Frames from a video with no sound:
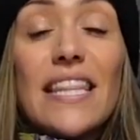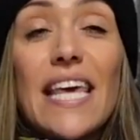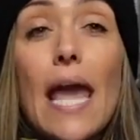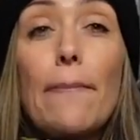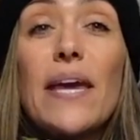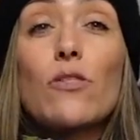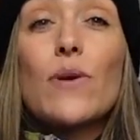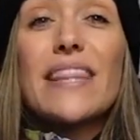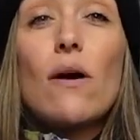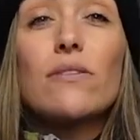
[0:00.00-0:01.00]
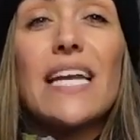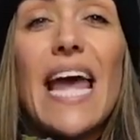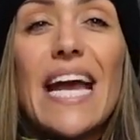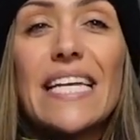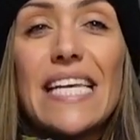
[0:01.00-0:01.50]
The A P three thousand
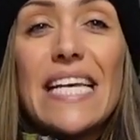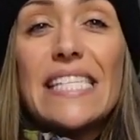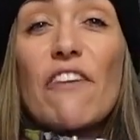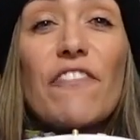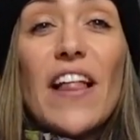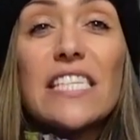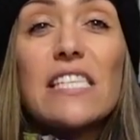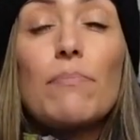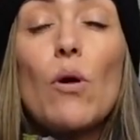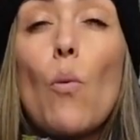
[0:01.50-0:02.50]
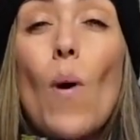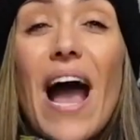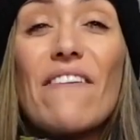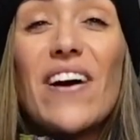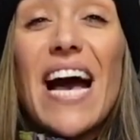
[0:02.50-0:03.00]
X is a flexible
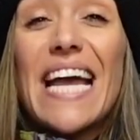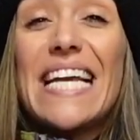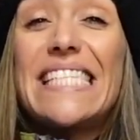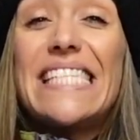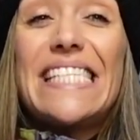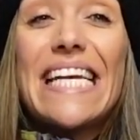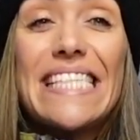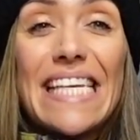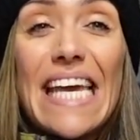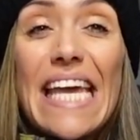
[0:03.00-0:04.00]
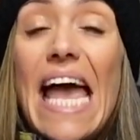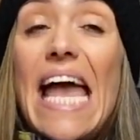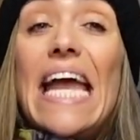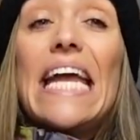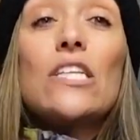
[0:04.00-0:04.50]
Wi-Fi six E
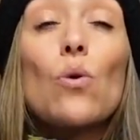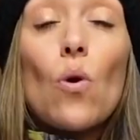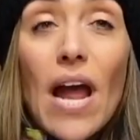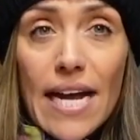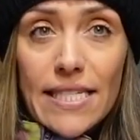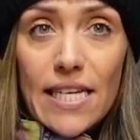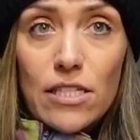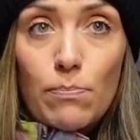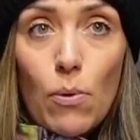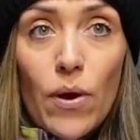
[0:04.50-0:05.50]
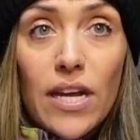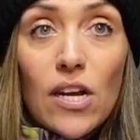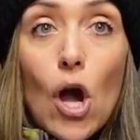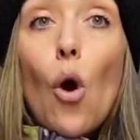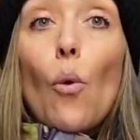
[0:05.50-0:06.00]
indoor access
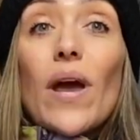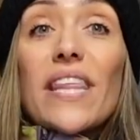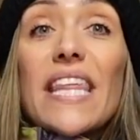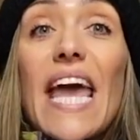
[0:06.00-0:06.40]
point with